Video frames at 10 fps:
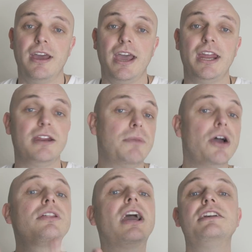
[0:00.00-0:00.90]
And in
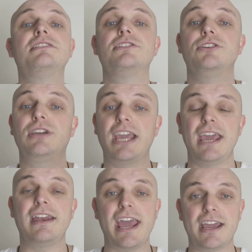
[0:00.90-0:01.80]
both cases, you
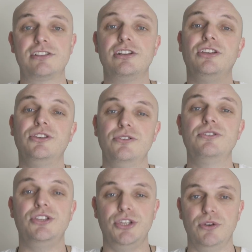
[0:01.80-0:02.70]
can actually
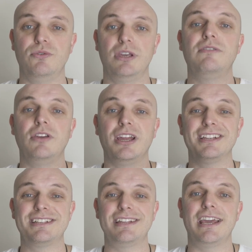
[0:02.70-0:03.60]
use hue if you
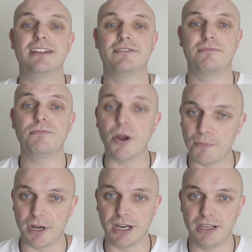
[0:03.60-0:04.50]
understand it
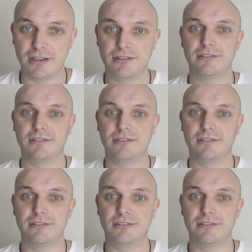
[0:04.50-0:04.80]
properly.